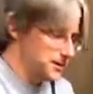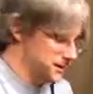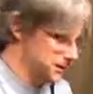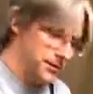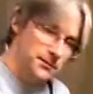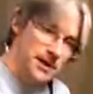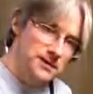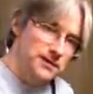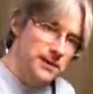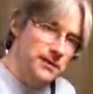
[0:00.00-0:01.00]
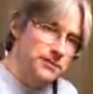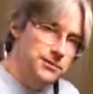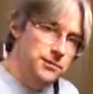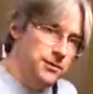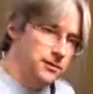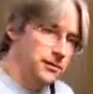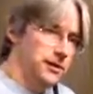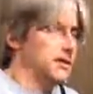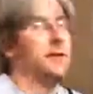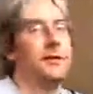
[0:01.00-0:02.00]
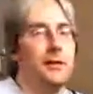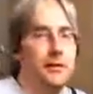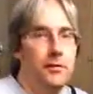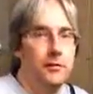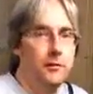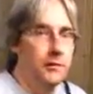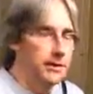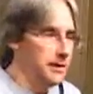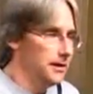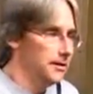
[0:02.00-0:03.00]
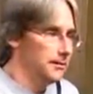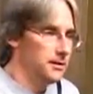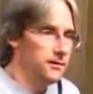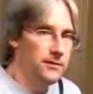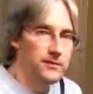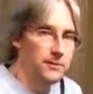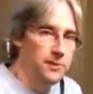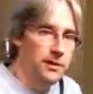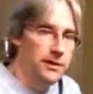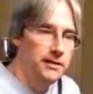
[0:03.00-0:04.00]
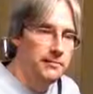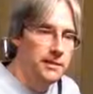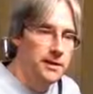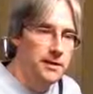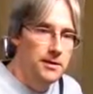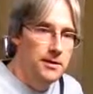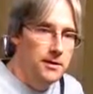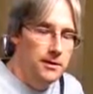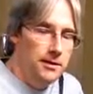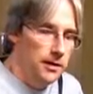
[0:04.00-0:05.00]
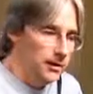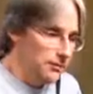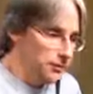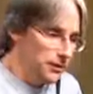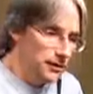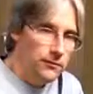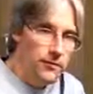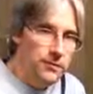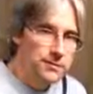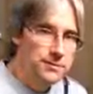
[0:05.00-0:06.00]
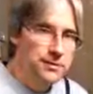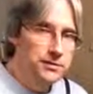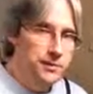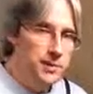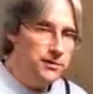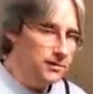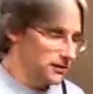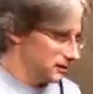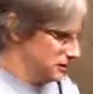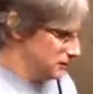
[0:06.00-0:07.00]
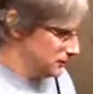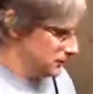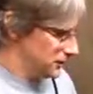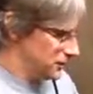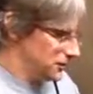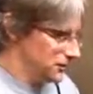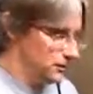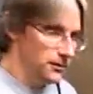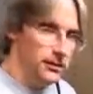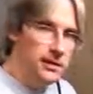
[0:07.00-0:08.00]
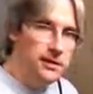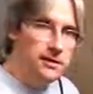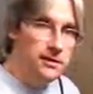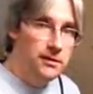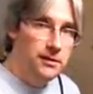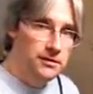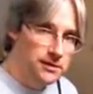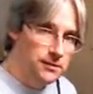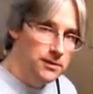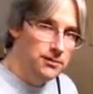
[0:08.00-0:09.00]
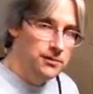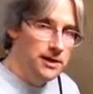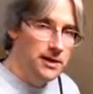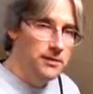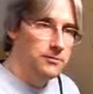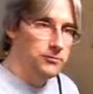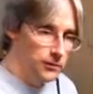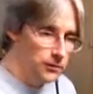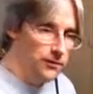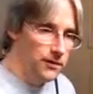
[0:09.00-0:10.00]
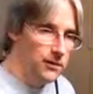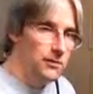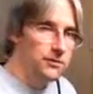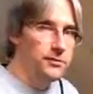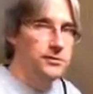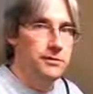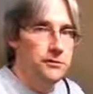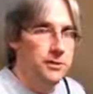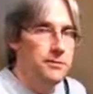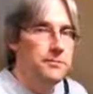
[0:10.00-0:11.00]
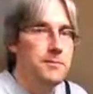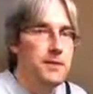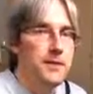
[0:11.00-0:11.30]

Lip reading: So you can match the levels pretty good and all the way down. I mean, even if you're playing in a pretty low volume situation, turn your lead attenuation down real far, turn your rhythm